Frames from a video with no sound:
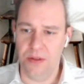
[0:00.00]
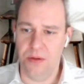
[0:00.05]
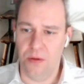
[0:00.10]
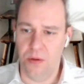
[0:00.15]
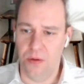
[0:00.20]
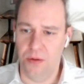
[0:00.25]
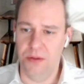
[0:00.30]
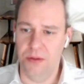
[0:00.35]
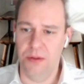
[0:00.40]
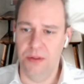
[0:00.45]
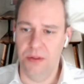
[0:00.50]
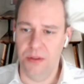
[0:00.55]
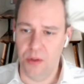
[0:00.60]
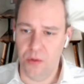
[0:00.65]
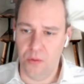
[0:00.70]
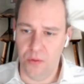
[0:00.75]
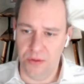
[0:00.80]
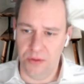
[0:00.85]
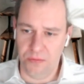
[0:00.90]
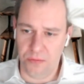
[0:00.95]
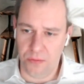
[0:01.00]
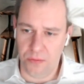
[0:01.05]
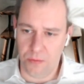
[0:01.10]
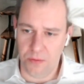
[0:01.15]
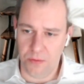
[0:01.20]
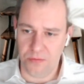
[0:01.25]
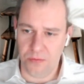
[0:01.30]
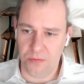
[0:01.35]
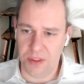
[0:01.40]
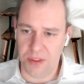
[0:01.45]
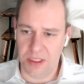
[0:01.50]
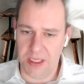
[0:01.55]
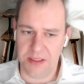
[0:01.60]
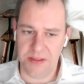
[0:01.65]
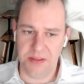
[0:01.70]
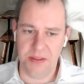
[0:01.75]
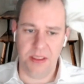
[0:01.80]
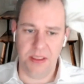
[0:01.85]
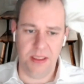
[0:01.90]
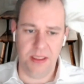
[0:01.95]
on going forward for the
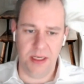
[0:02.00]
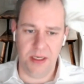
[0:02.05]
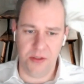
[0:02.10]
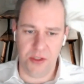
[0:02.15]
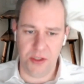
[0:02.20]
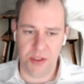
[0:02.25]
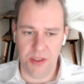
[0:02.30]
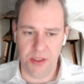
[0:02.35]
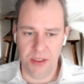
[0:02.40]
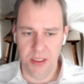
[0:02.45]
next delegation,